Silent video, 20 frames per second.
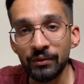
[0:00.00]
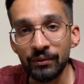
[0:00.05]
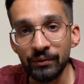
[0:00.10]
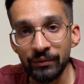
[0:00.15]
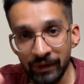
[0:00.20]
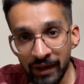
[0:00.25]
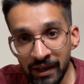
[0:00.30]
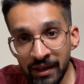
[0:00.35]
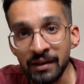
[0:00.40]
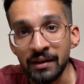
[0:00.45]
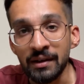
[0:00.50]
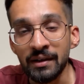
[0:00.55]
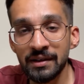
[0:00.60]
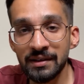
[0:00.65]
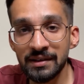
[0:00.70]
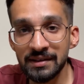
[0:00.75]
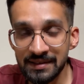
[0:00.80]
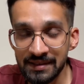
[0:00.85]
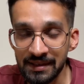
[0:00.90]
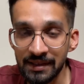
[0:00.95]
when
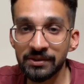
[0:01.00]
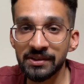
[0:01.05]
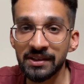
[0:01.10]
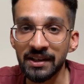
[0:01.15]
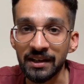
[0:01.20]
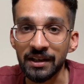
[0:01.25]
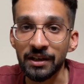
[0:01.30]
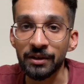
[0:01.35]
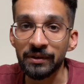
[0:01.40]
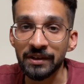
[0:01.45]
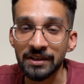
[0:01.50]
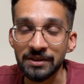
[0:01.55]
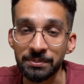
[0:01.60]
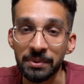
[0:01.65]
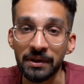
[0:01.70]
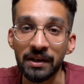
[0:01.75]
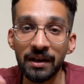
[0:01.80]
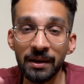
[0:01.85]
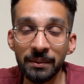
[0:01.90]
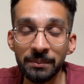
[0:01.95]
self-sacrifice
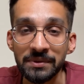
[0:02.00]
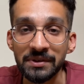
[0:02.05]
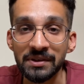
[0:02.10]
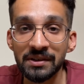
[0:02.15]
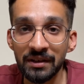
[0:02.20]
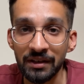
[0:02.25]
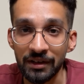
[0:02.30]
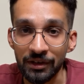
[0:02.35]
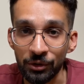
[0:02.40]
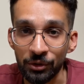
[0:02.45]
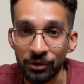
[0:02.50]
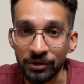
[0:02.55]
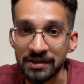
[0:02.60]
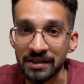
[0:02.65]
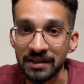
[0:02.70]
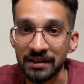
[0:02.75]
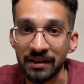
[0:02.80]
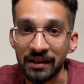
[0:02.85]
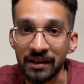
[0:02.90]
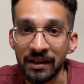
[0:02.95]
becomes a
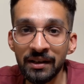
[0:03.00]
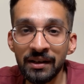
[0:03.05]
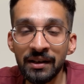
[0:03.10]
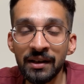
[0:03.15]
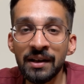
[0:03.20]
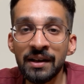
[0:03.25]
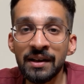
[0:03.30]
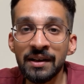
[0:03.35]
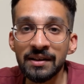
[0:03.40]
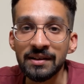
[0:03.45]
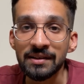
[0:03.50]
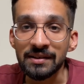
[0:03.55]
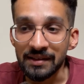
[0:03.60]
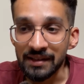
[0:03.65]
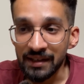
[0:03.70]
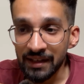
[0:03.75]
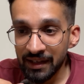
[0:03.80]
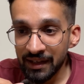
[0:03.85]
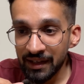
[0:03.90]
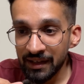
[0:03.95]
toxic trait,
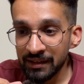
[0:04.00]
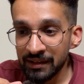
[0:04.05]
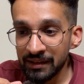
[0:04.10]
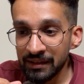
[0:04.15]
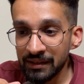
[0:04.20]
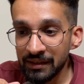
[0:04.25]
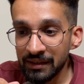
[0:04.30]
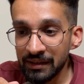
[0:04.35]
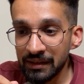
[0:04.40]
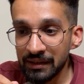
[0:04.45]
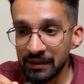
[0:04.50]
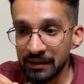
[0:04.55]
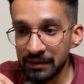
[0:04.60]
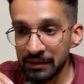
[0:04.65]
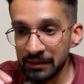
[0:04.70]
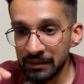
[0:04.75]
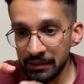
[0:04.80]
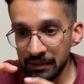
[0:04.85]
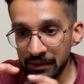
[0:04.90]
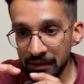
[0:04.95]
they can
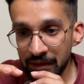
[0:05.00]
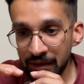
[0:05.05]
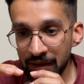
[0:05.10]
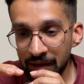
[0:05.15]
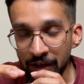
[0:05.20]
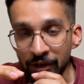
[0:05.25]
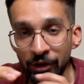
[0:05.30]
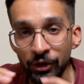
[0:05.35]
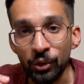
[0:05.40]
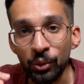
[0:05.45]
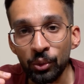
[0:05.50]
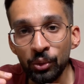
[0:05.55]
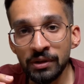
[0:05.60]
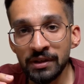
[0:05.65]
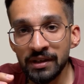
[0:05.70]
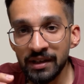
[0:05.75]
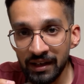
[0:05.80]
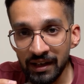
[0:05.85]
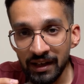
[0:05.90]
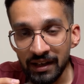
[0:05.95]

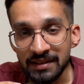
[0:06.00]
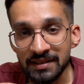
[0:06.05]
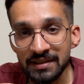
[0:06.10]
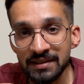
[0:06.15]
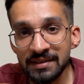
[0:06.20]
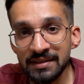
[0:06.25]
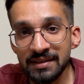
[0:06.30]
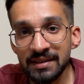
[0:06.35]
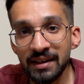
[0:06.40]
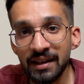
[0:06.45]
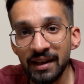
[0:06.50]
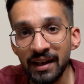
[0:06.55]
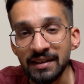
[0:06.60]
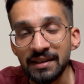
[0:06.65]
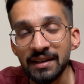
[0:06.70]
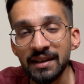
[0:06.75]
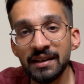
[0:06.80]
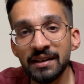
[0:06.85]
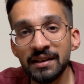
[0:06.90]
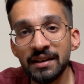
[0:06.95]
control their actions
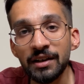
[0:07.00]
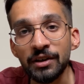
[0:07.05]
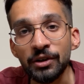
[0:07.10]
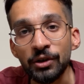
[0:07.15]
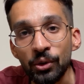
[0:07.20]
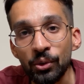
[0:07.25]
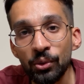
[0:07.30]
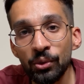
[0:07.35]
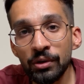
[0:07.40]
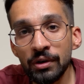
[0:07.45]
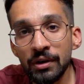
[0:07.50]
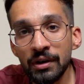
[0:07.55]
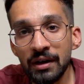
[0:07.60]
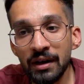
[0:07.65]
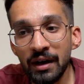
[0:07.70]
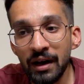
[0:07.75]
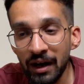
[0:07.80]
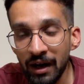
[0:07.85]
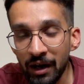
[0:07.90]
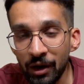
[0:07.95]
and they can control
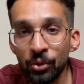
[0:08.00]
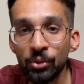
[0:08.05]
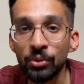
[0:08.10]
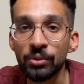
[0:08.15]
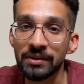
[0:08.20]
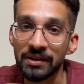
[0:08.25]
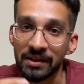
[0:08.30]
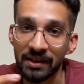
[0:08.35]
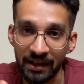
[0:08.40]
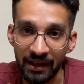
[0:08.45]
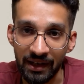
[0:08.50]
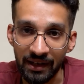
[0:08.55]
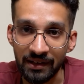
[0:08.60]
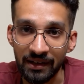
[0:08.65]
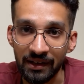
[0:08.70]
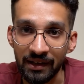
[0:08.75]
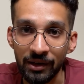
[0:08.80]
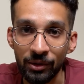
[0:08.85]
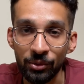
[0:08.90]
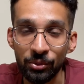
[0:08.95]
how they are
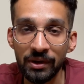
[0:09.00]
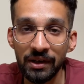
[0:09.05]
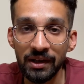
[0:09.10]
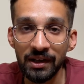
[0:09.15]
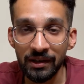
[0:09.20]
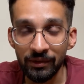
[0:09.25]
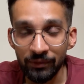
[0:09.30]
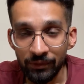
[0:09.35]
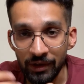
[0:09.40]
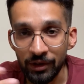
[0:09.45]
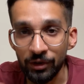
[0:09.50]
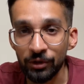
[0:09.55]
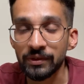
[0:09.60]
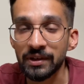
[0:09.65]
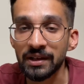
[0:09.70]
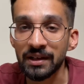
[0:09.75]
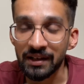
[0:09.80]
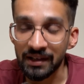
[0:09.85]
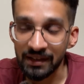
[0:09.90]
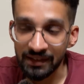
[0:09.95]
acting out in front of
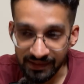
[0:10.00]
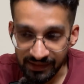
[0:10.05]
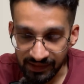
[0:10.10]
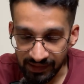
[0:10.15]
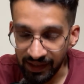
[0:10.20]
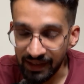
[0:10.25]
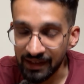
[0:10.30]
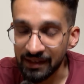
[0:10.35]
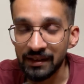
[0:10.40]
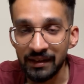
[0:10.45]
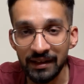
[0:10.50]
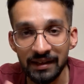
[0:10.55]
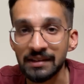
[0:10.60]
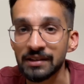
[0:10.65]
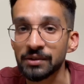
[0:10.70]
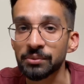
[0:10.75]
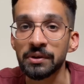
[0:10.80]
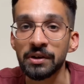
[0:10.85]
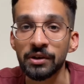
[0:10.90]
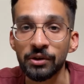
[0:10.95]
their kids and
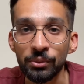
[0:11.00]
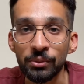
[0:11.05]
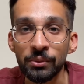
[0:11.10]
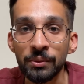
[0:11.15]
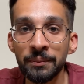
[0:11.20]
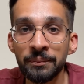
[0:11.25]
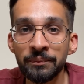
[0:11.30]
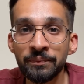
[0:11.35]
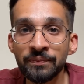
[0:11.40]
elsewhere too.